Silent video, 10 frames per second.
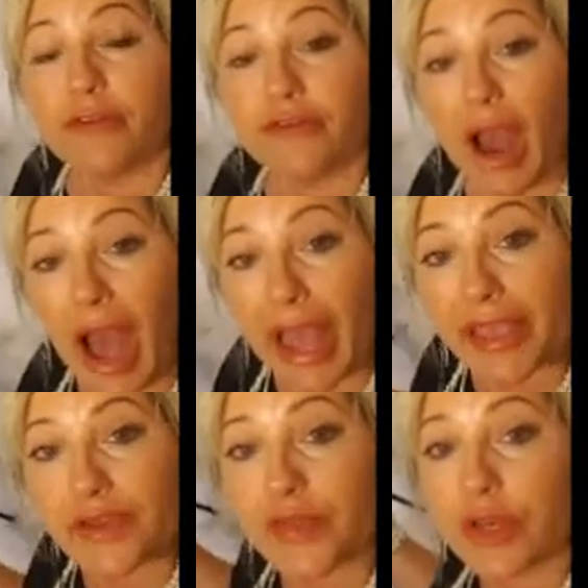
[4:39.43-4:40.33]

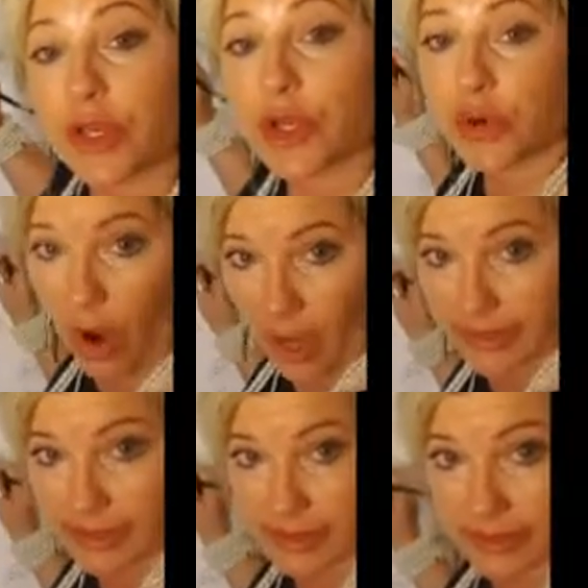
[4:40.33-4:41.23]
5
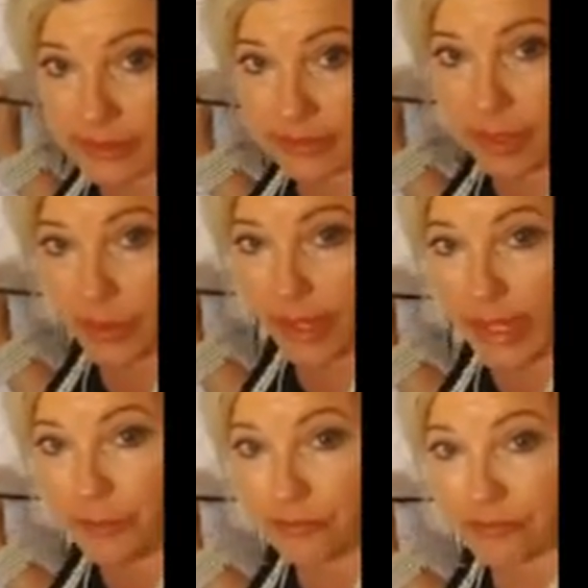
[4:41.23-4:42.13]
across.
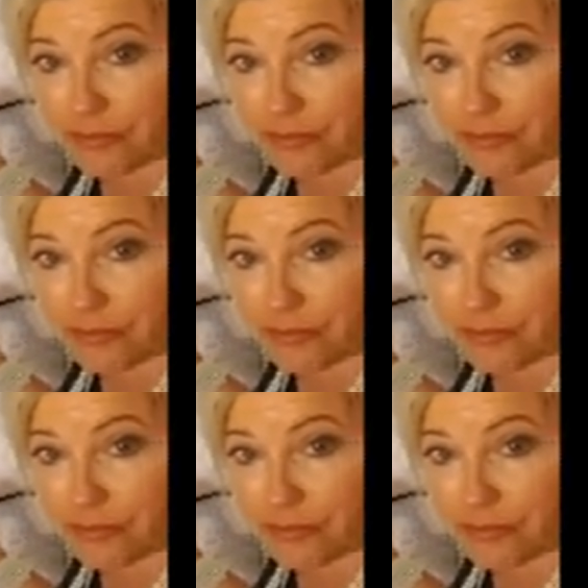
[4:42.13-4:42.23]
Okay?